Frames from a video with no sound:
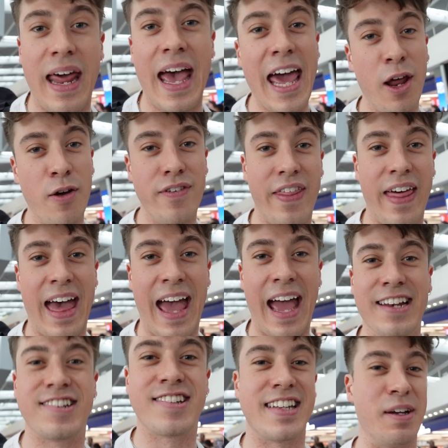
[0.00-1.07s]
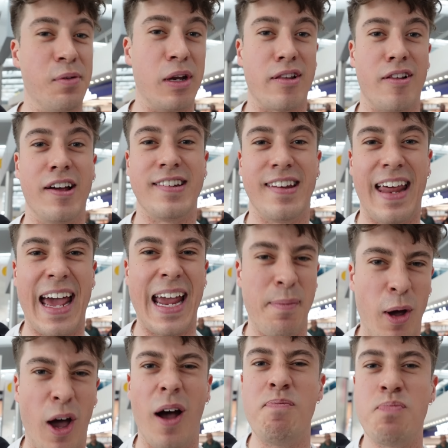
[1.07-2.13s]
going to head over there and see what it's like today,
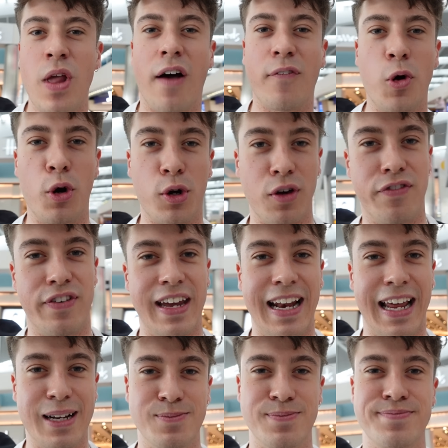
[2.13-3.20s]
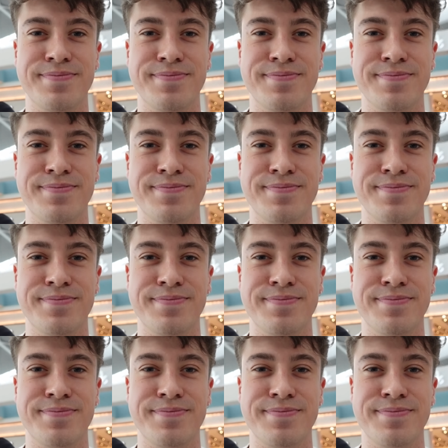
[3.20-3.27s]
but I've got a good feeling.